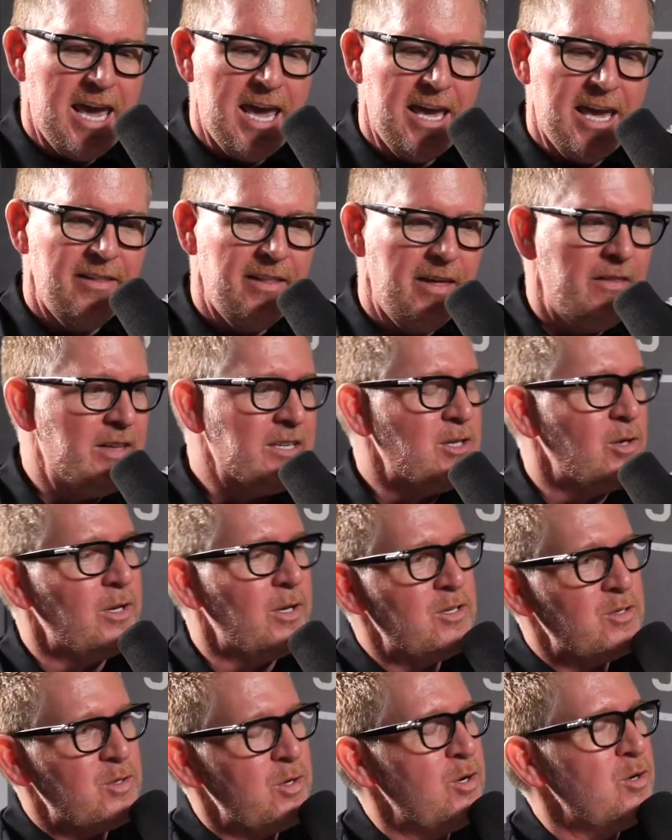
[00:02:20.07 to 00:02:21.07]
And, and they said,
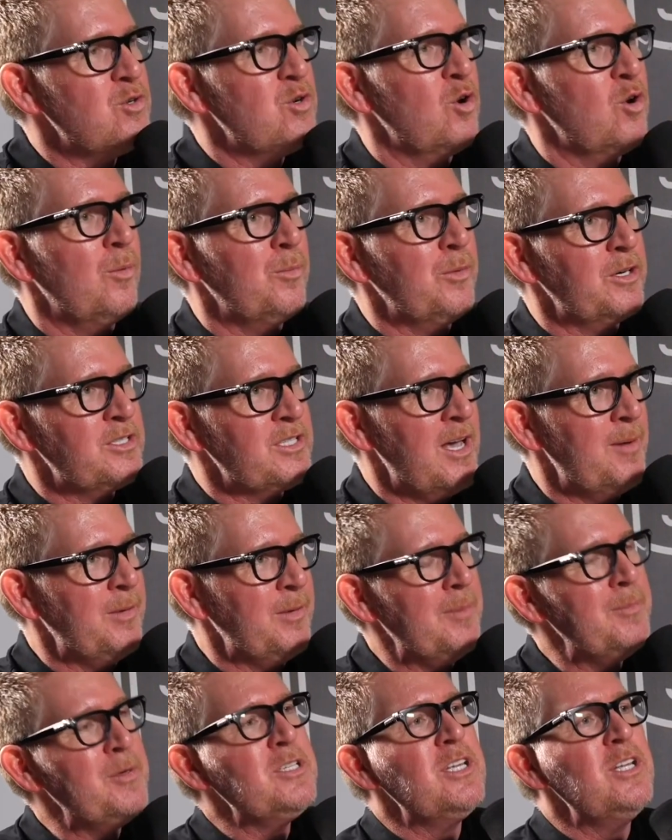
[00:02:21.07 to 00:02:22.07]
okay, so here's your homework
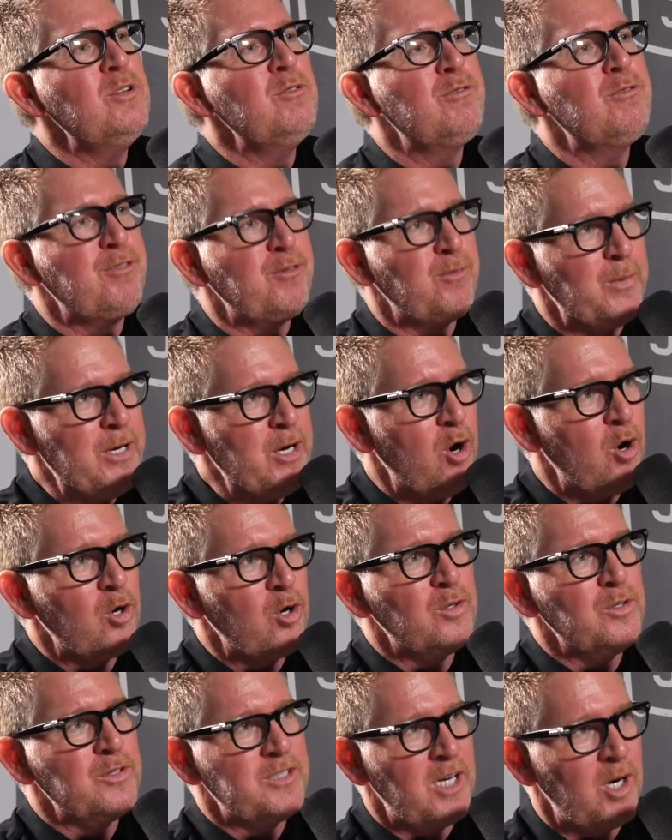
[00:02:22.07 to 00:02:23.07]
assignment. I'm going to send you three
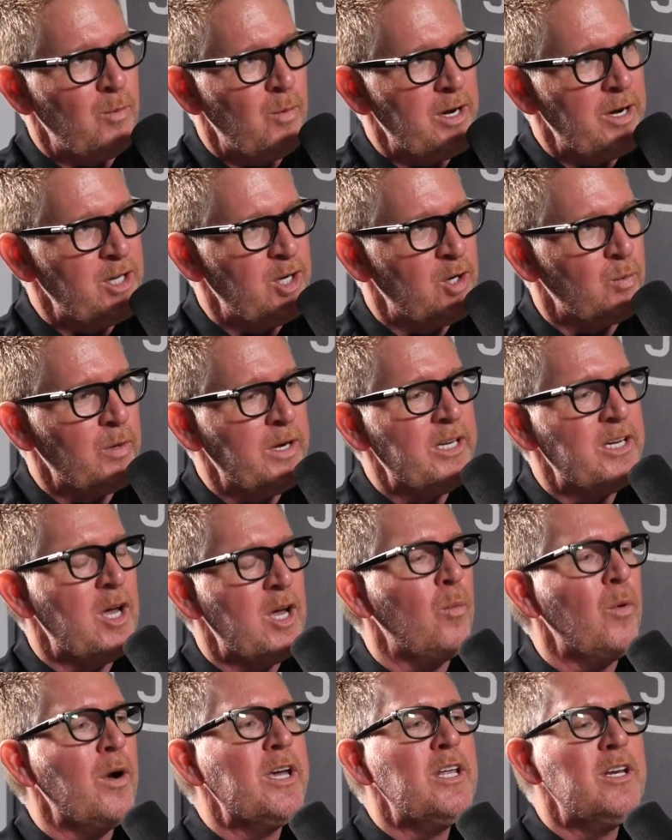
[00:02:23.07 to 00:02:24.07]
articles that I want you to read, and
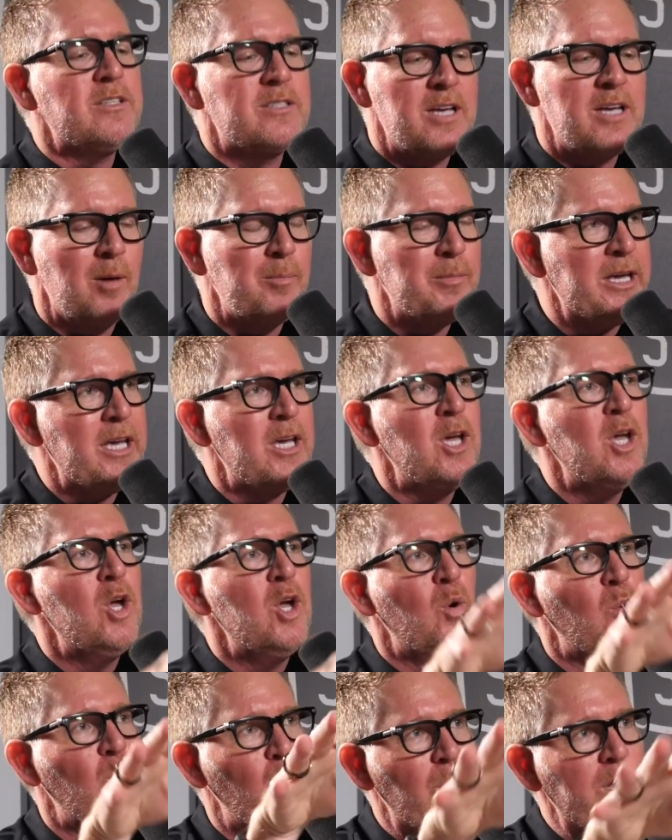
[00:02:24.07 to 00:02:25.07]
I want you to tell me
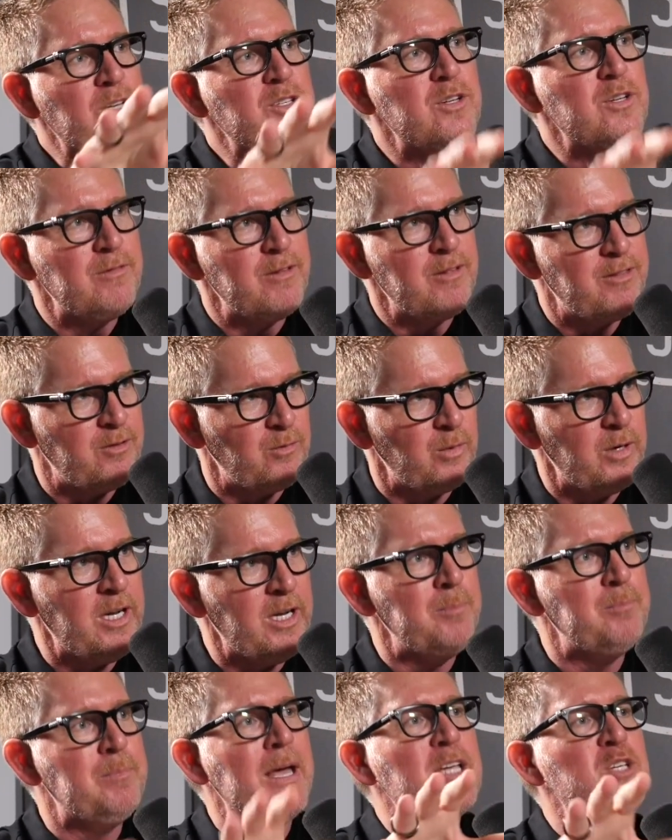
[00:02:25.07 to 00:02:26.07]
which of the
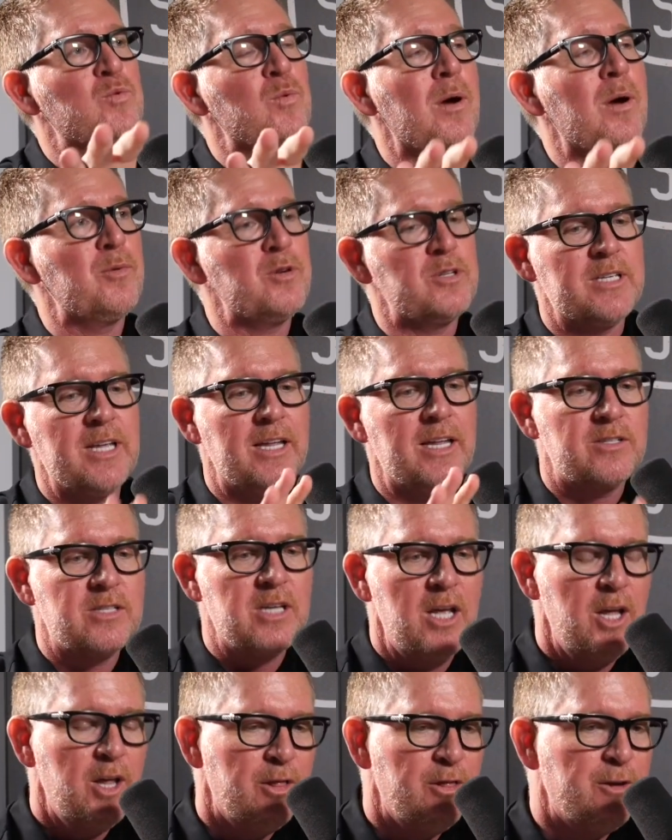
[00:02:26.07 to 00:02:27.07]
three best represents
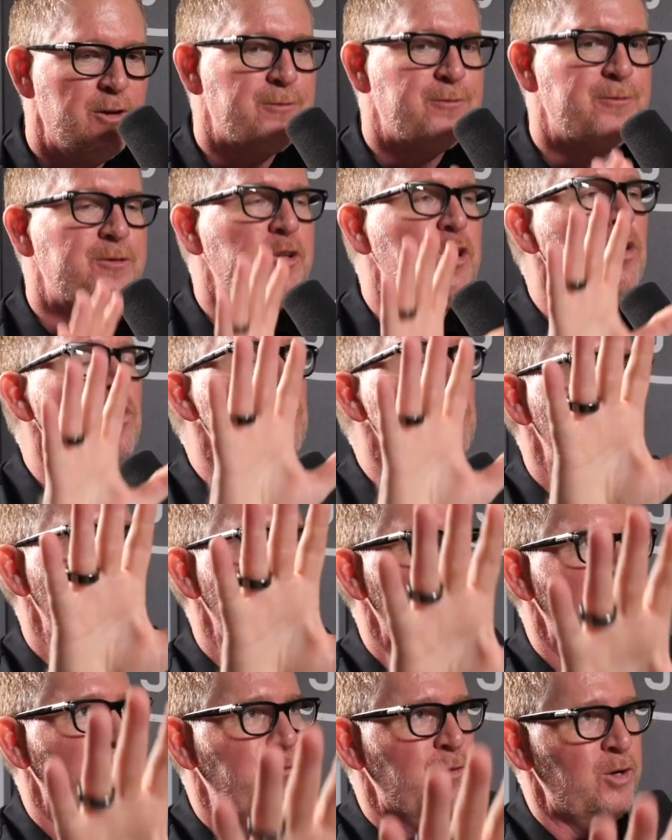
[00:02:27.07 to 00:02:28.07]
the
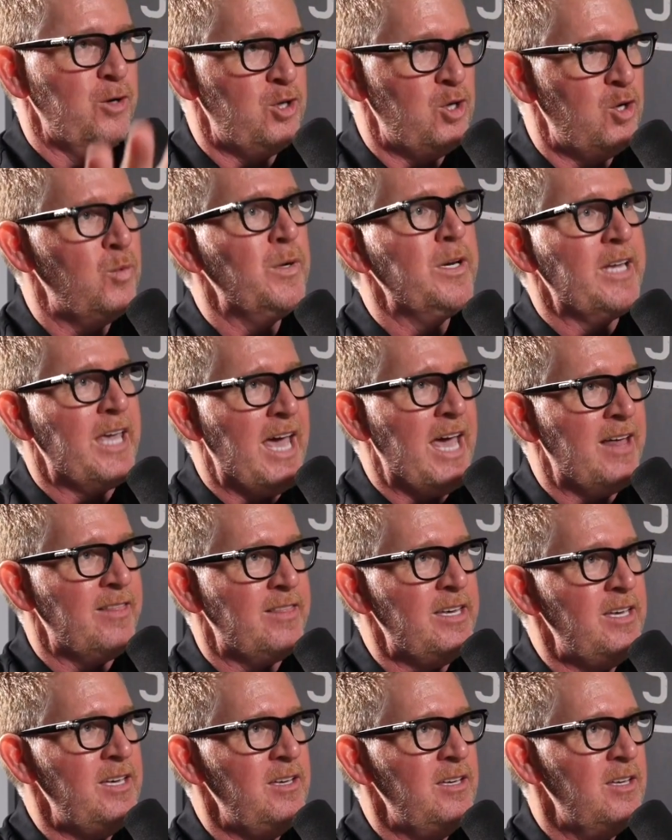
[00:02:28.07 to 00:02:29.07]
future for you and
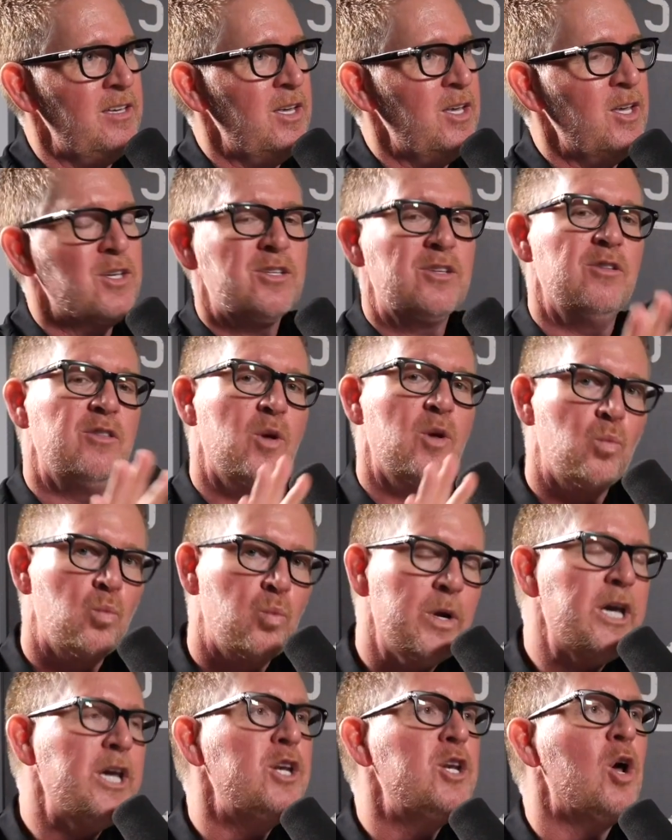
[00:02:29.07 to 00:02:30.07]
Kathy. Nice. So then
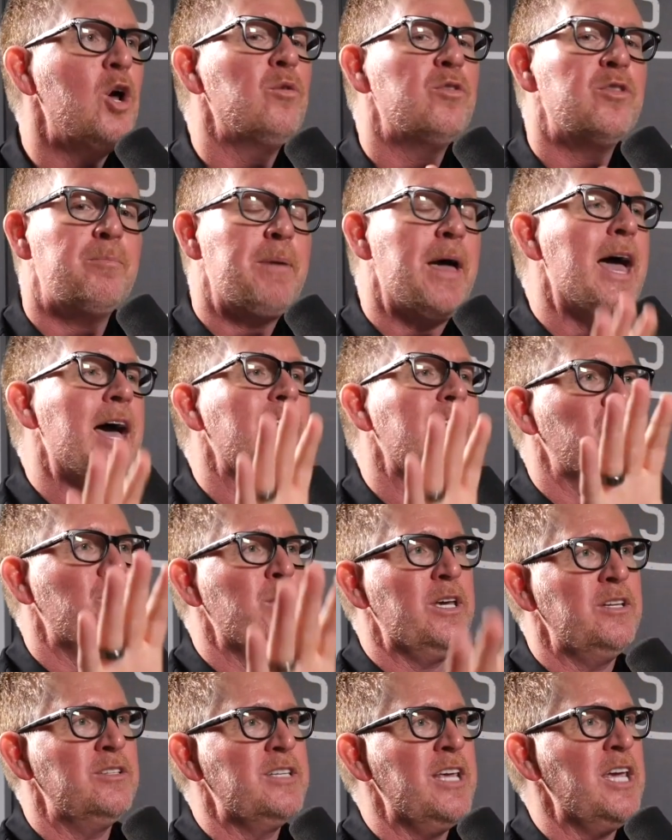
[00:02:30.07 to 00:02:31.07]
we know the path
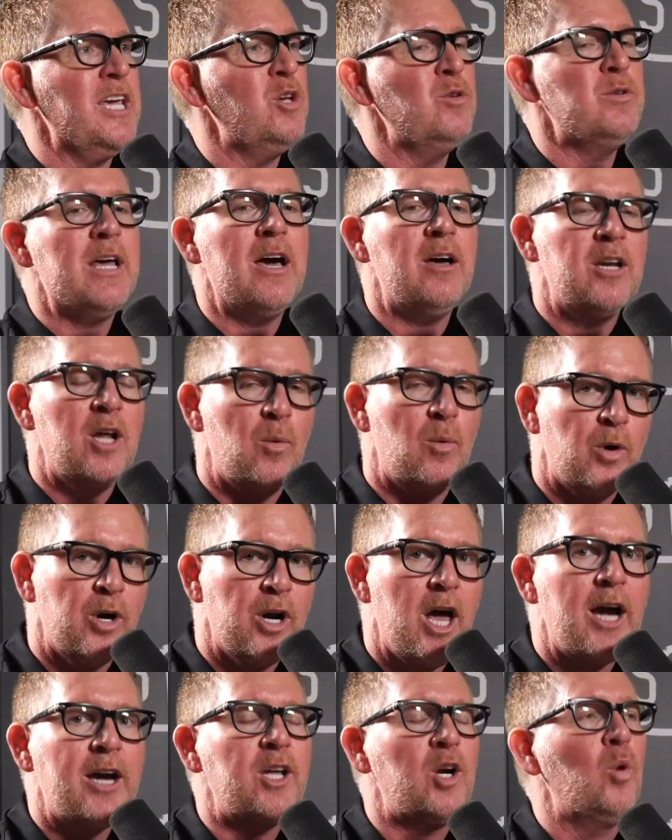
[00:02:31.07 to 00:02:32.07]
we can take you down, and
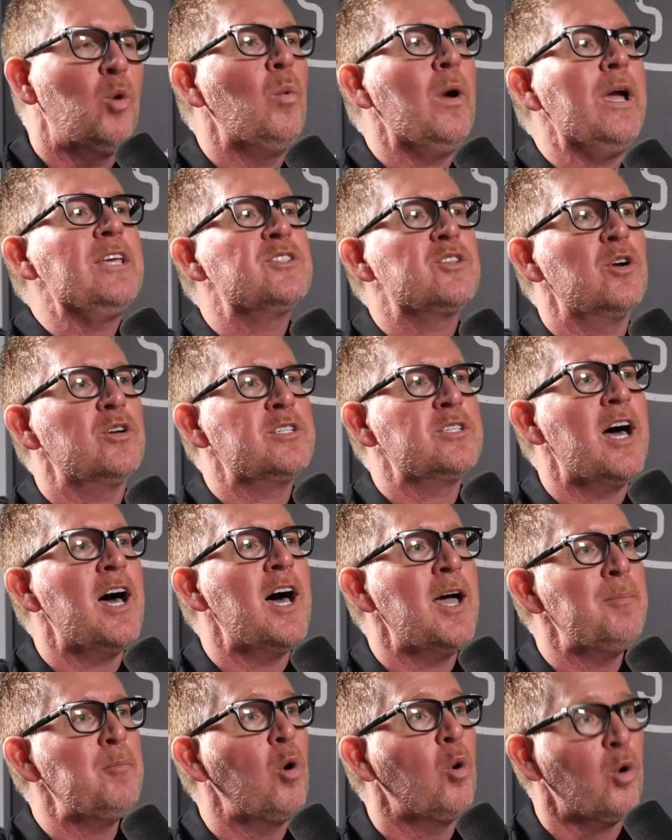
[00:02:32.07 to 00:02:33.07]
we're not going to waste our
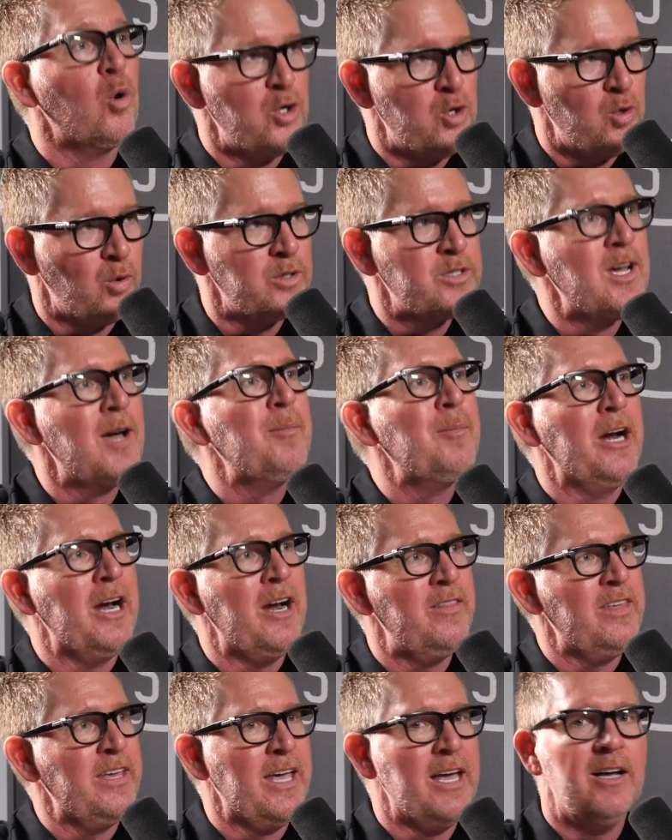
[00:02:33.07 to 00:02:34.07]
time or your time on
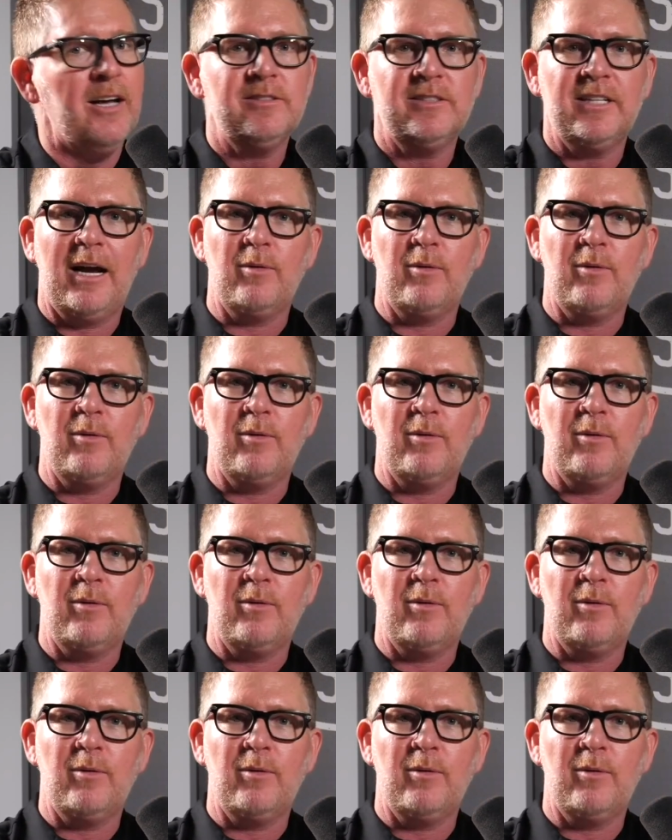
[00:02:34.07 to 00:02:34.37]
anything else.